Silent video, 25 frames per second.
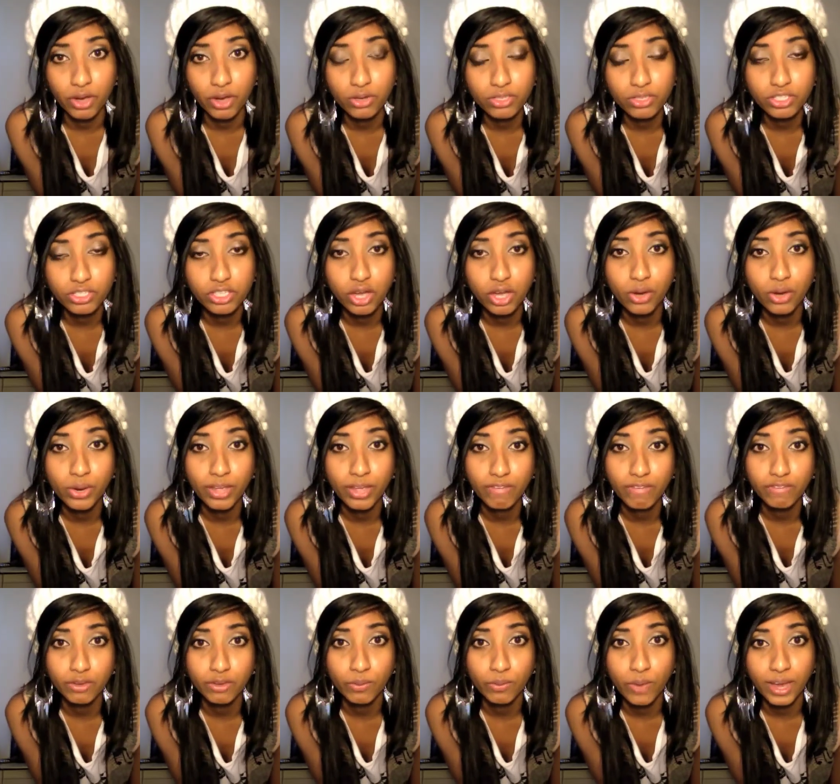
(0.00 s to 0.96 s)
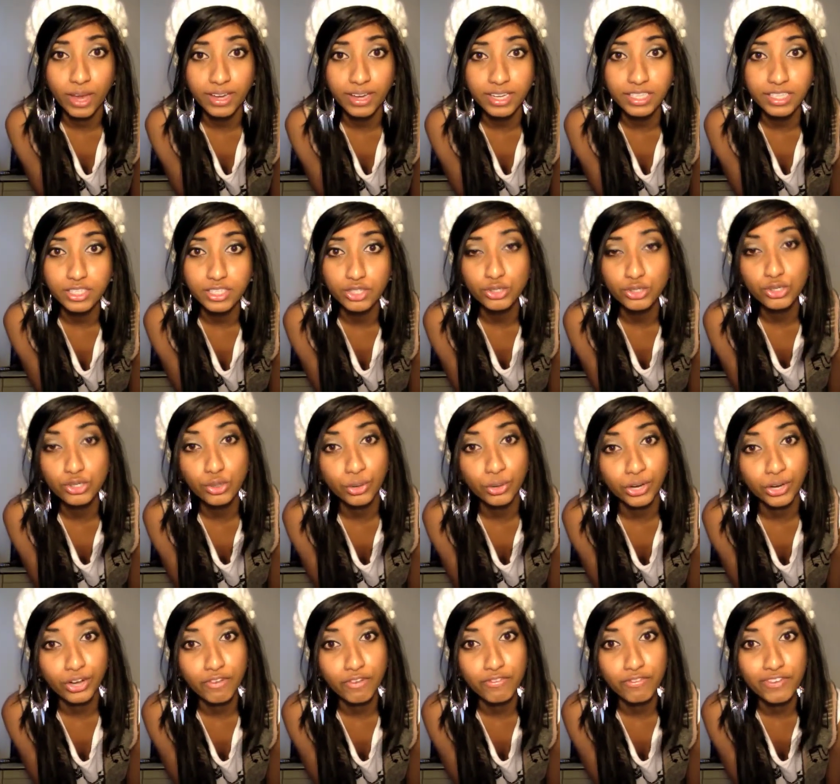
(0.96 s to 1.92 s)
So if you want a
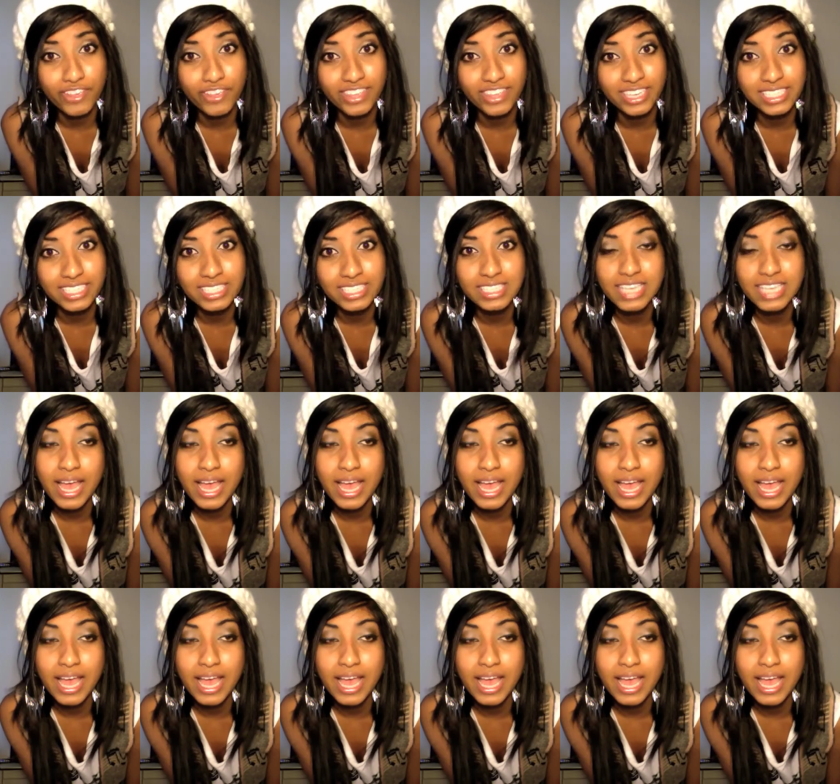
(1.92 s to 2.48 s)
tutorial for this,